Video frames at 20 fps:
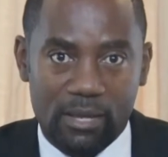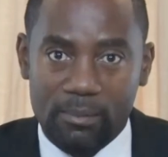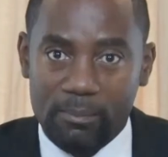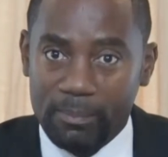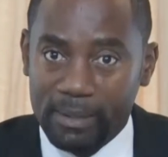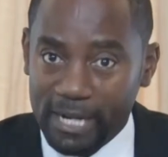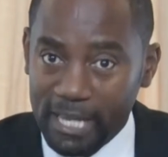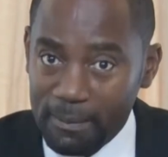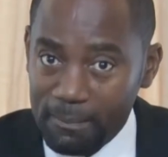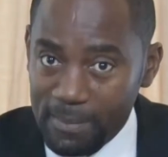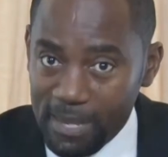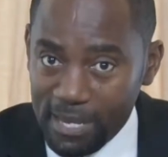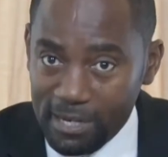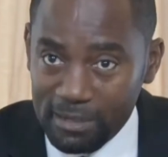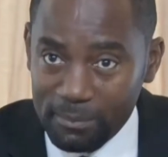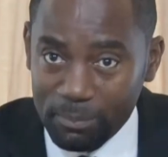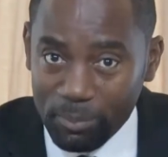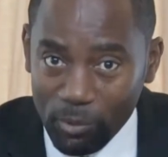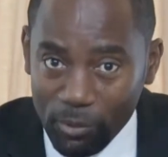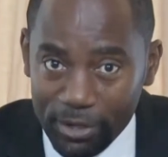But I make the
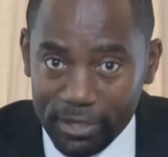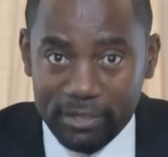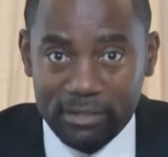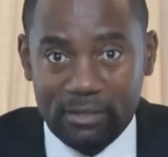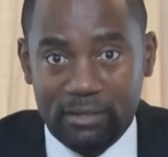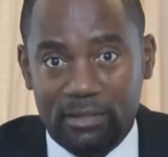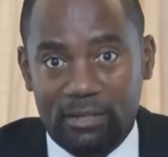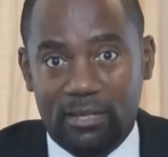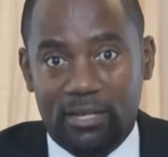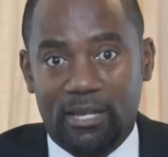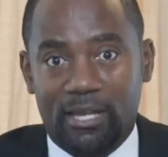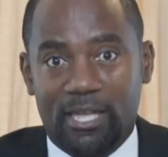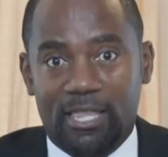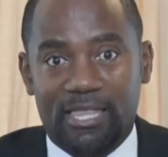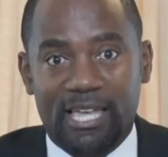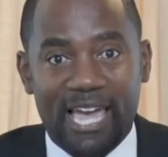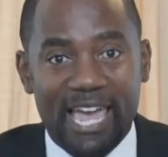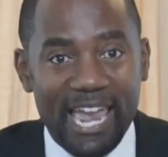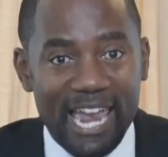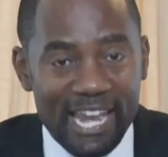point
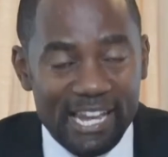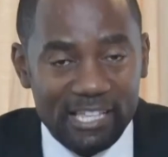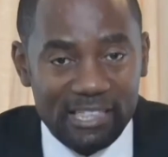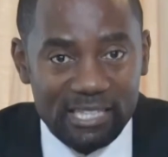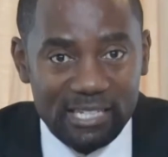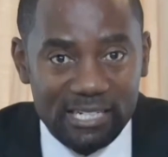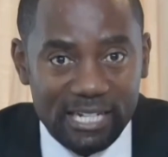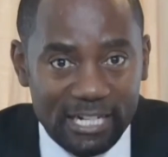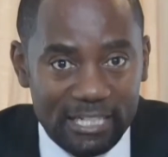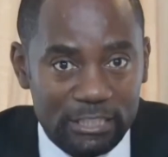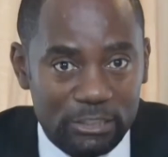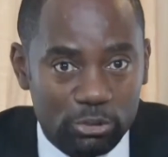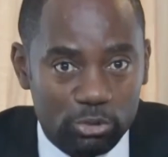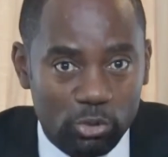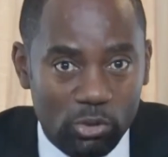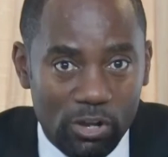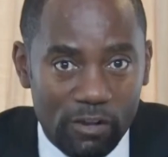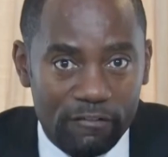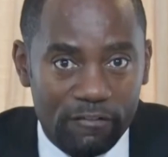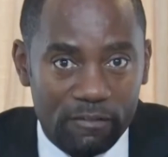that anything that is
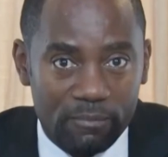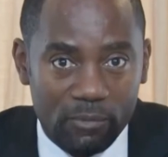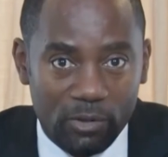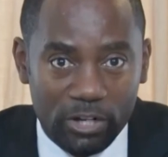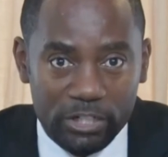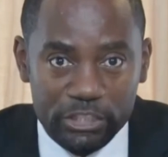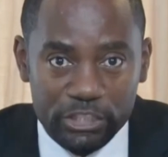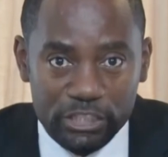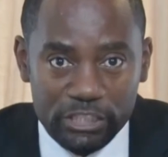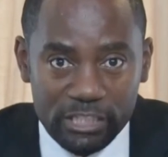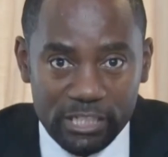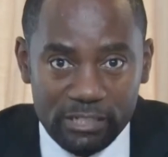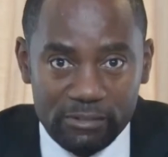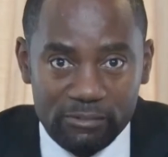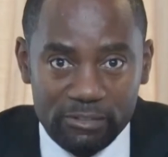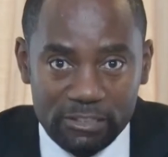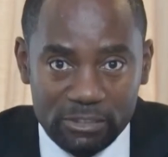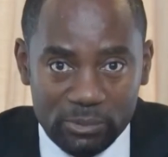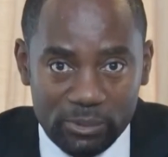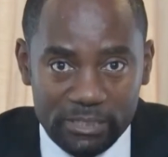drawn from our shared
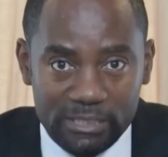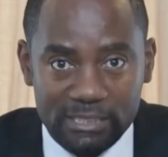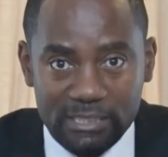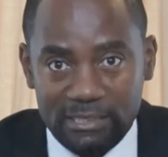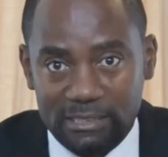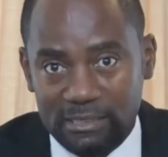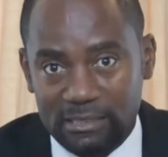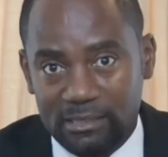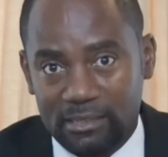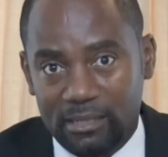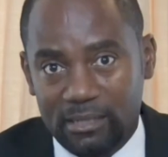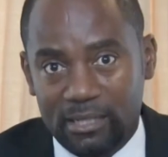resources,